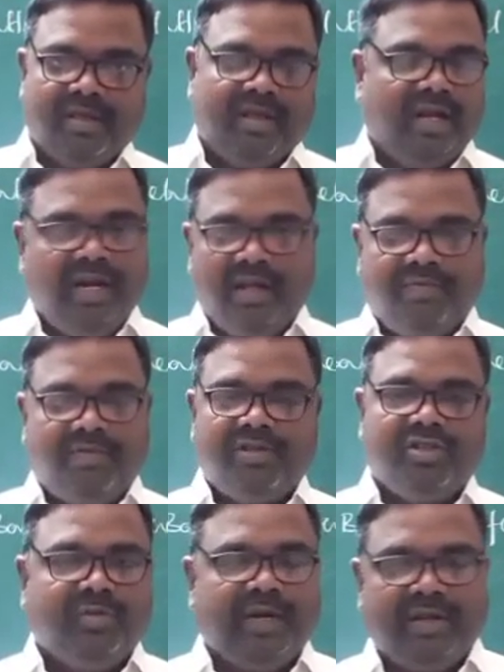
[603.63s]
And of
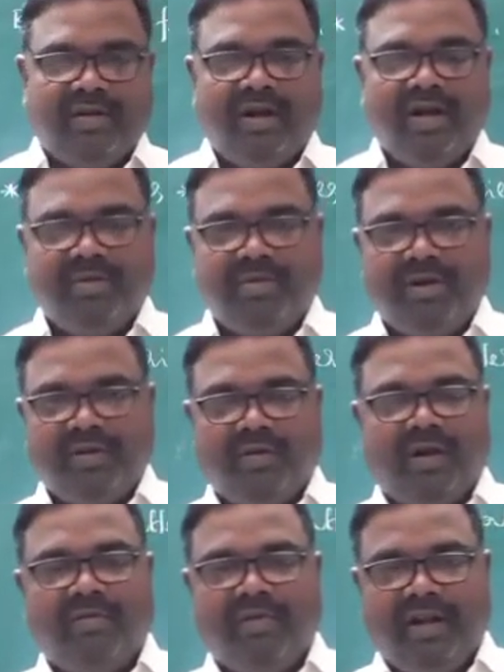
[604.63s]
course you might have heard about,
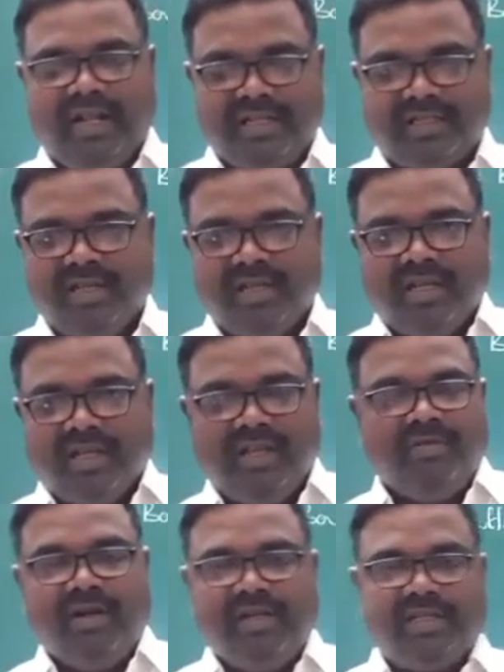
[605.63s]
nowadays
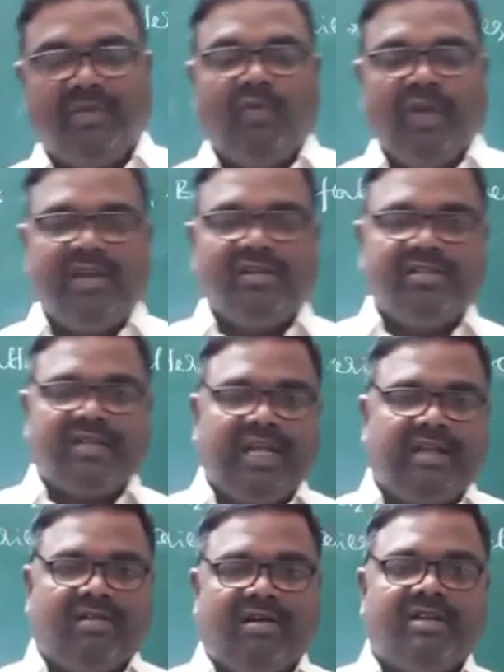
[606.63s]
even some vehicles
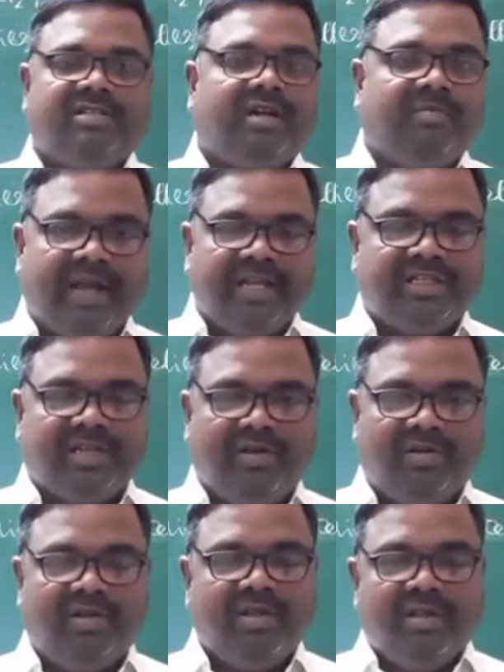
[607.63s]
like cars and bikes,
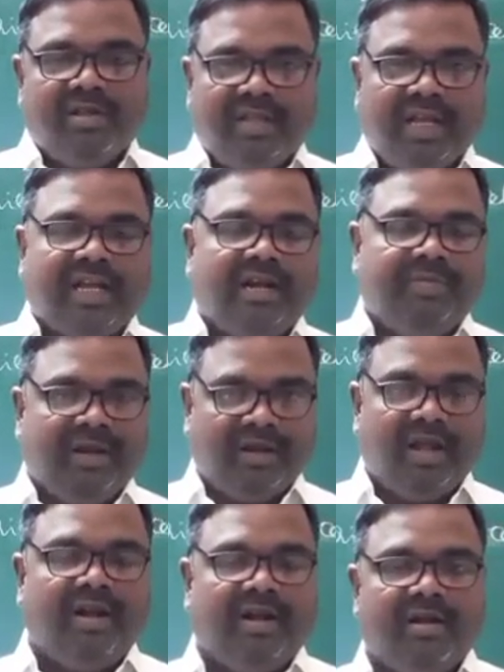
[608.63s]
they can be
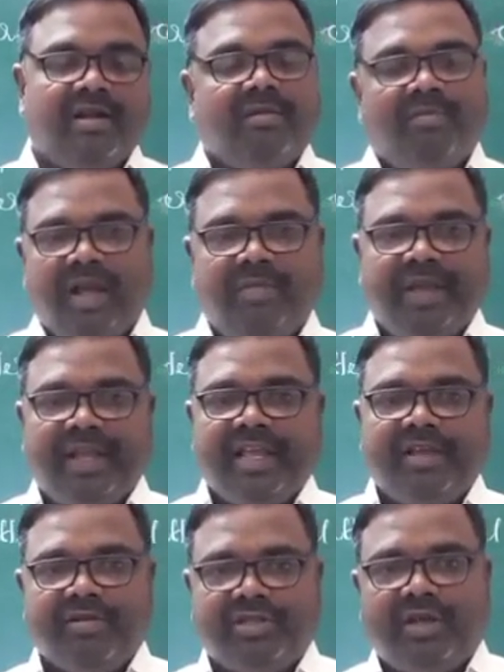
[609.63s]
run by
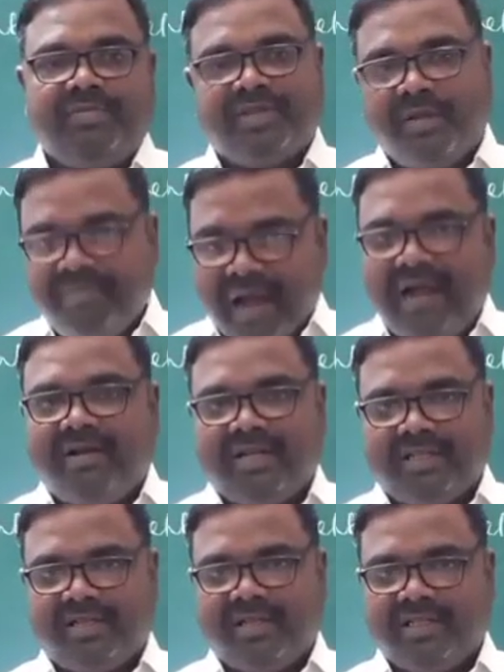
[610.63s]
making use of some
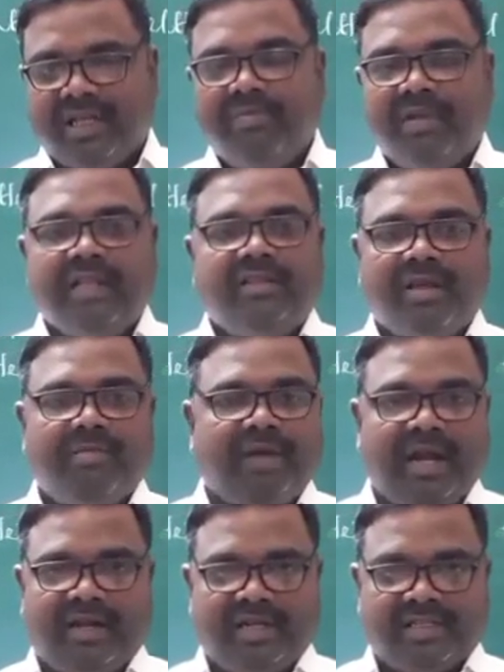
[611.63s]
batteries, some lithium
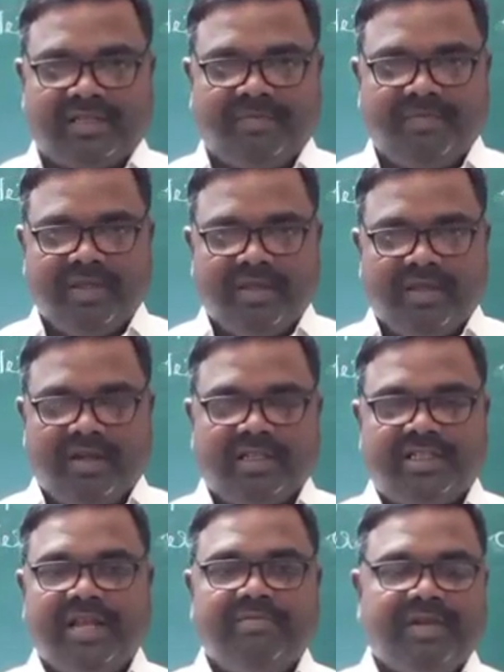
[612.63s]
batteries. At
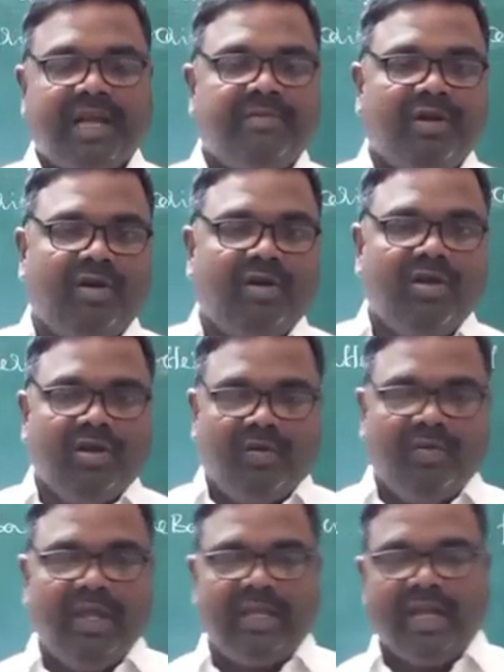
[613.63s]
the same time,
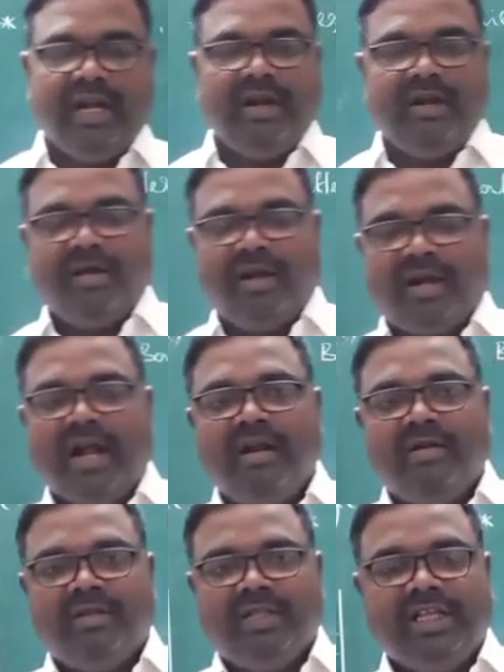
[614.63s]
we can
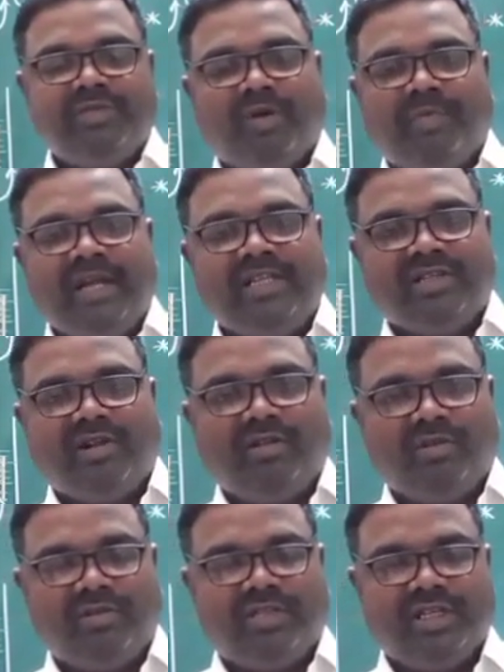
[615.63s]
run these mobiles and
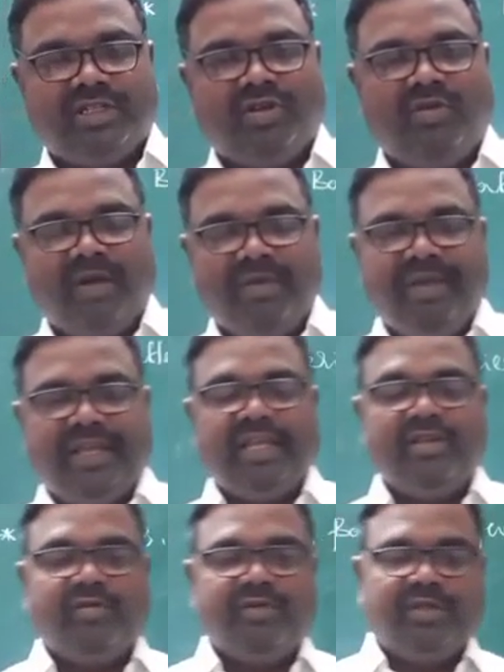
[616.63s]
all those things, by
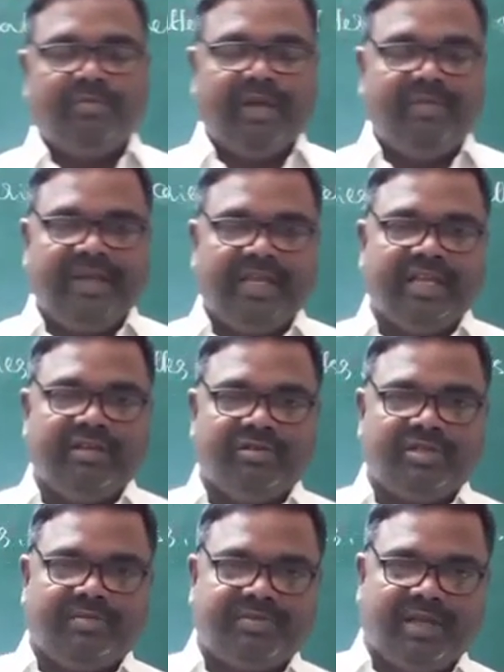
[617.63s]
making
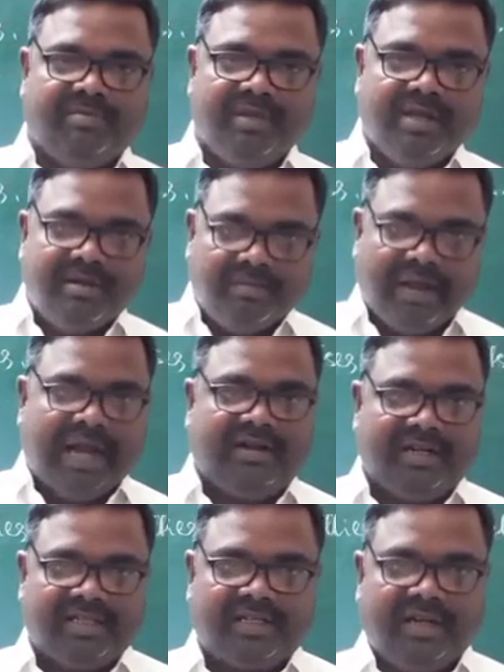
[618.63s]
use of some
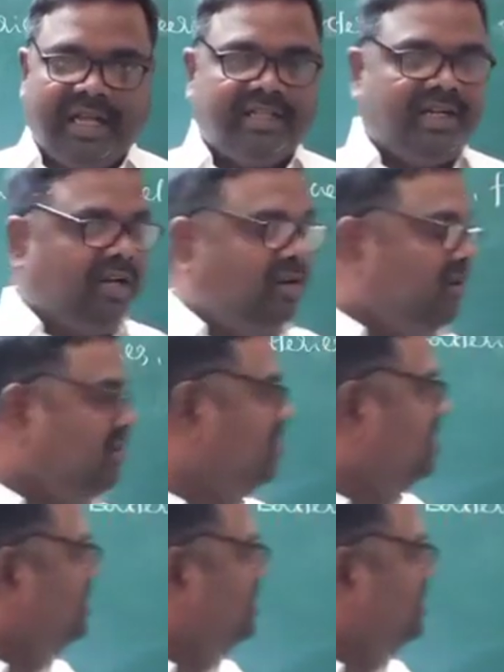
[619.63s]
batteries. Like that,